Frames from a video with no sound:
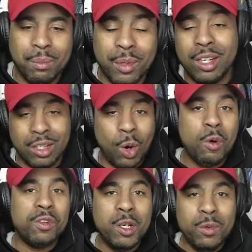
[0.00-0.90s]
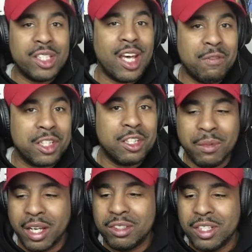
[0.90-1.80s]
But hopefully we just have a good
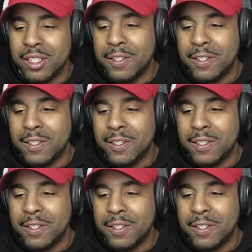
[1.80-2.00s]
match.